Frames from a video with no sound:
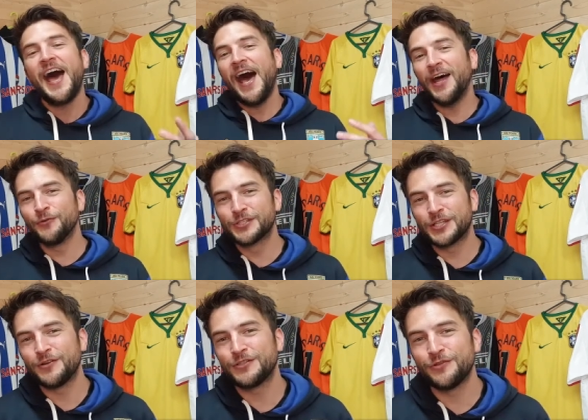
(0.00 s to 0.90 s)
and
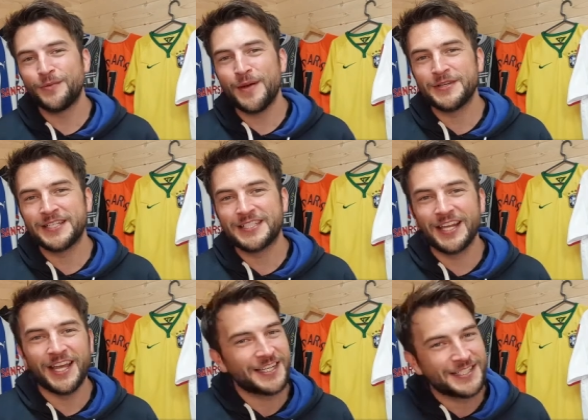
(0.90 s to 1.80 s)
also do remember to
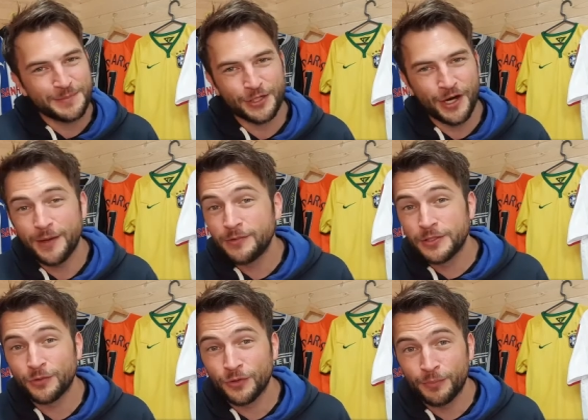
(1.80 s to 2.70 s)
like, subscribe, and
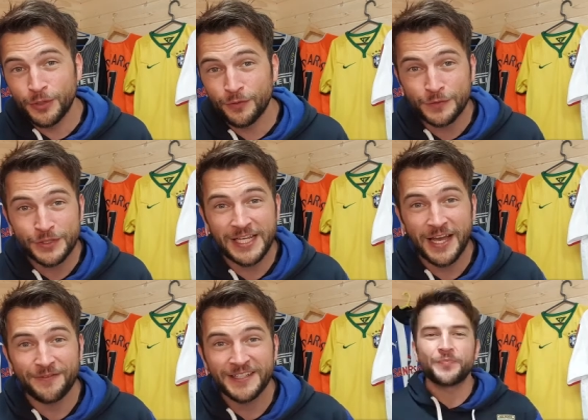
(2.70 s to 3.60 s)
do all the beautiful
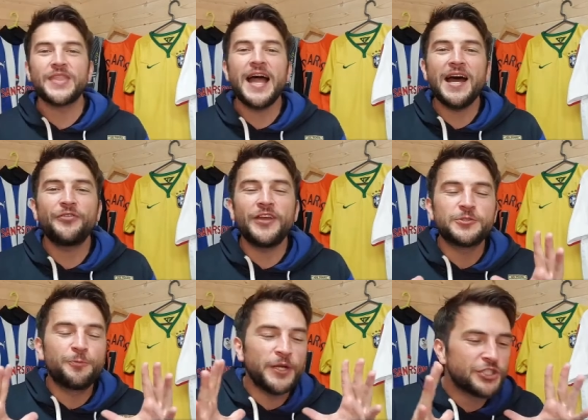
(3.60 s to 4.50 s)
stuff. Now, there's
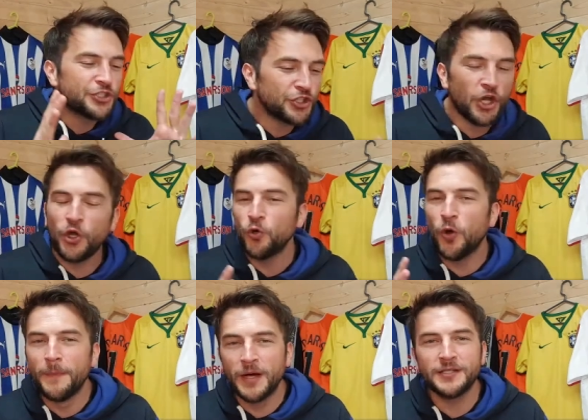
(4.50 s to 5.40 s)
been so
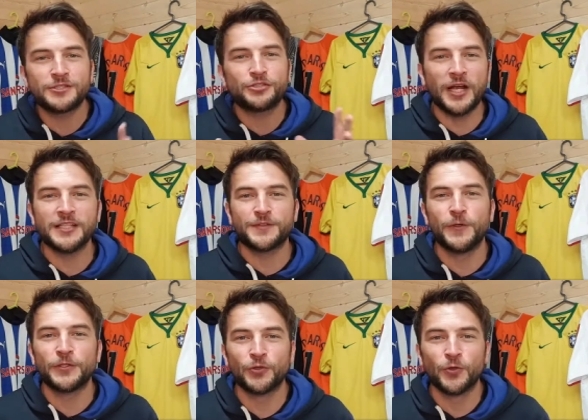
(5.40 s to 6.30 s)
much
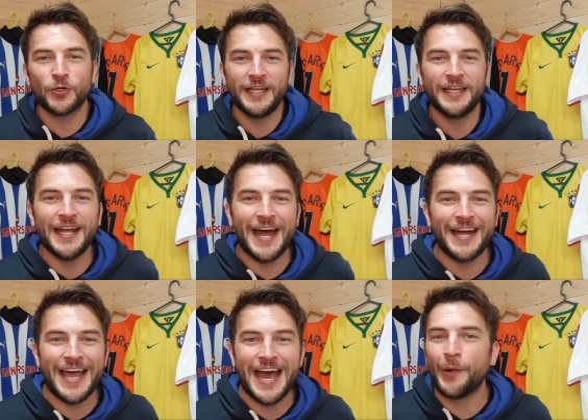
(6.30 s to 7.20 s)
transfer talk in
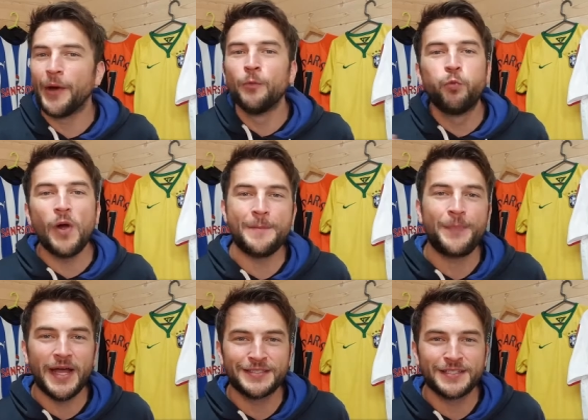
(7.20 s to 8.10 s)
and out, and where
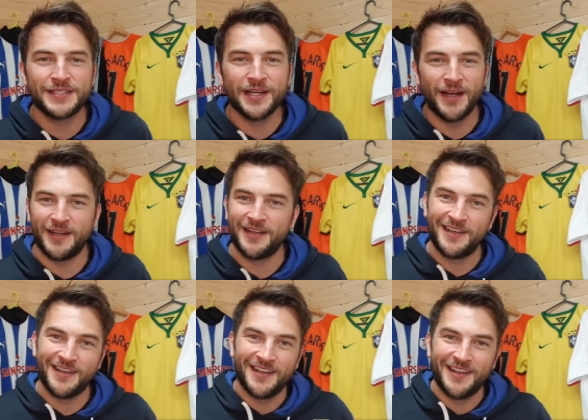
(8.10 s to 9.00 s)
better to start
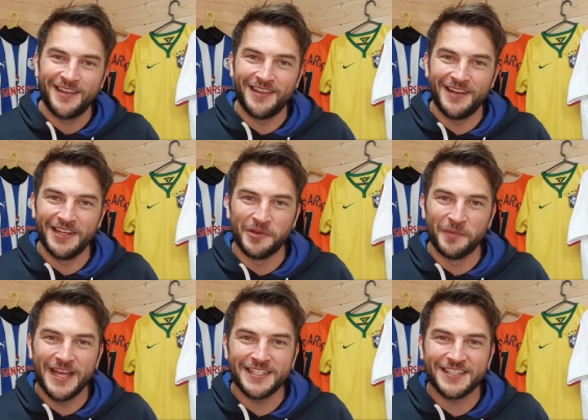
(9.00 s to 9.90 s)
than Lionel
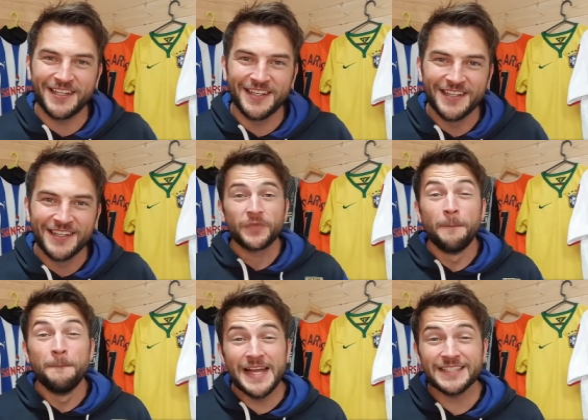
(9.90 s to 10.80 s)
Messi.
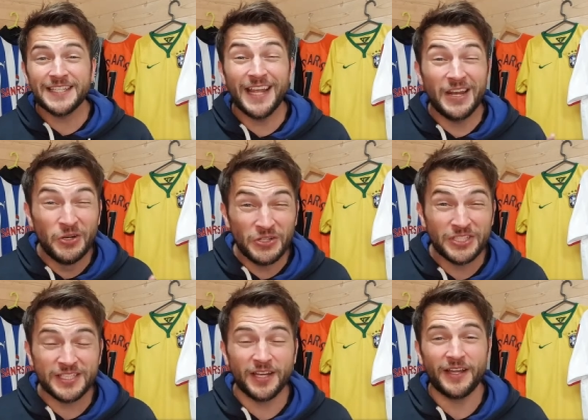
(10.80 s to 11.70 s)
Messi, it
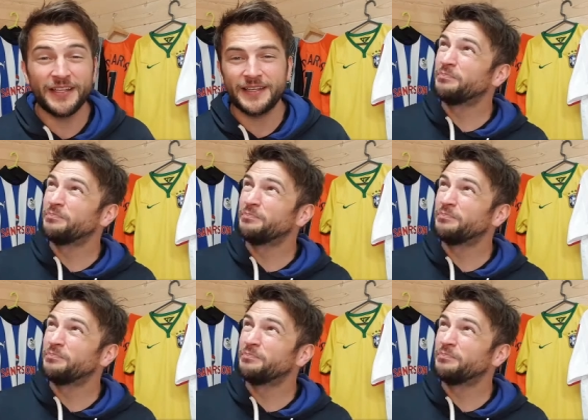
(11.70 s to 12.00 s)
looks like,